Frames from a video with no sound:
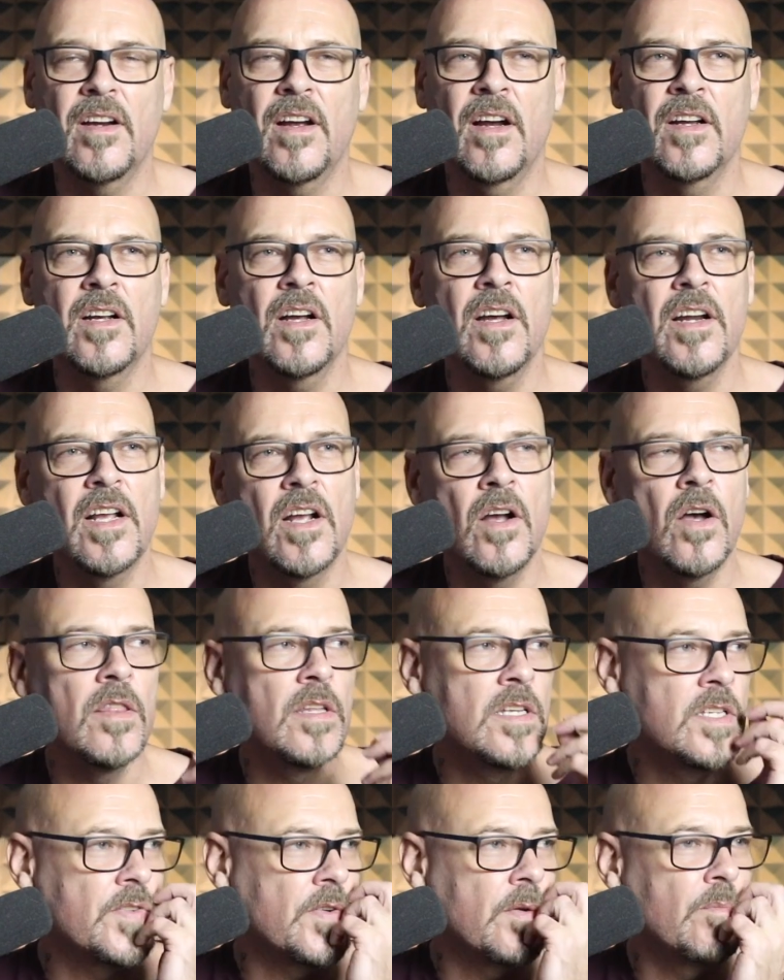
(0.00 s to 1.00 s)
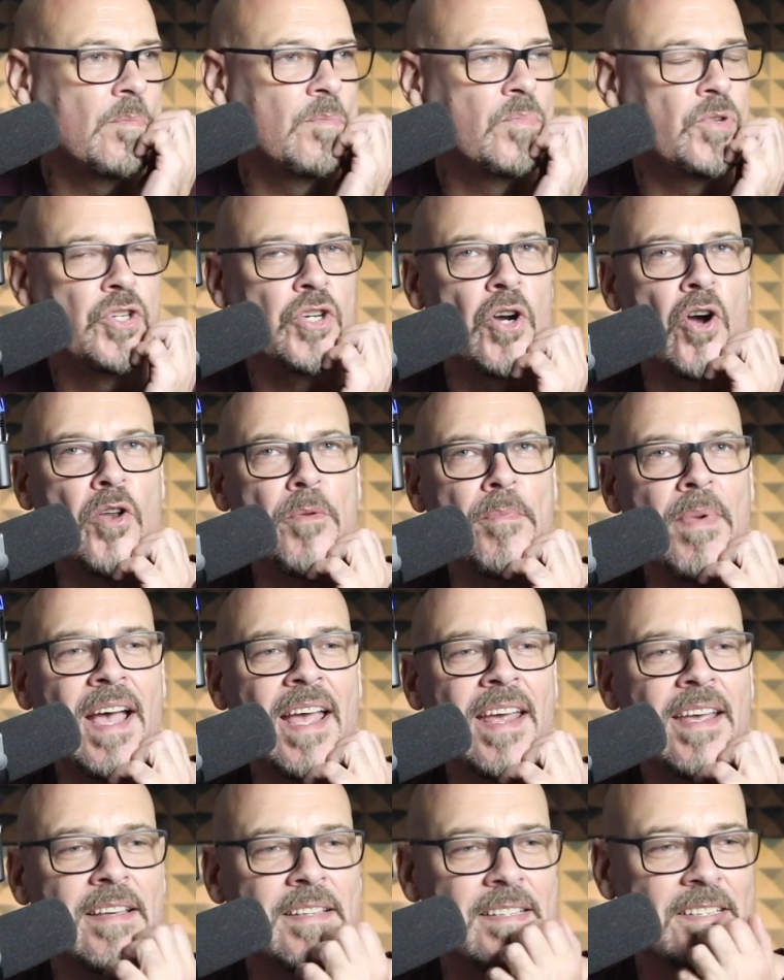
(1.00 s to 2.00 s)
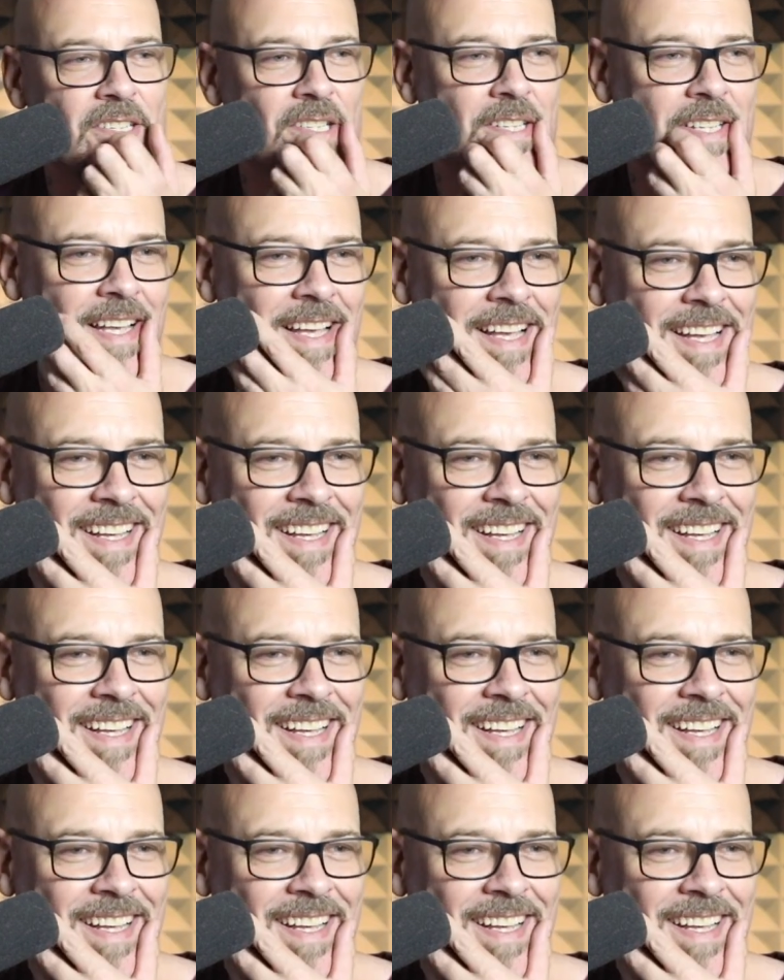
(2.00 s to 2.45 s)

I kind of got this from John Mayer's